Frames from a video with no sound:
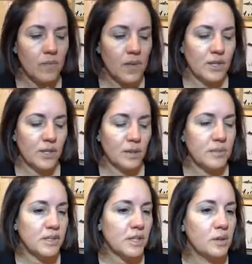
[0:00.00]
So I'm
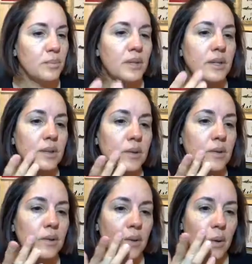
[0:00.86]
just gonna put it
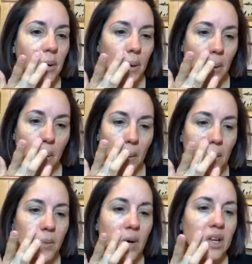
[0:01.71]

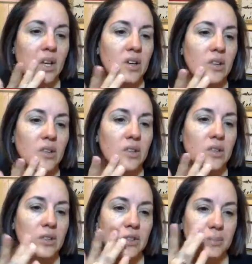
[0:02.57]
right here in
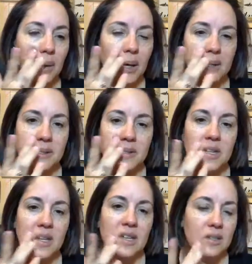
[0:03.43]
the spots
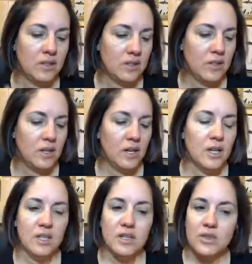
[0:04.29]
that
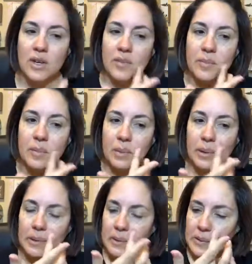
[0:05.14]
drive me
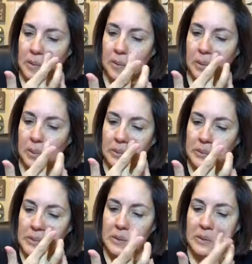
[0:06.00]
bonkers the most.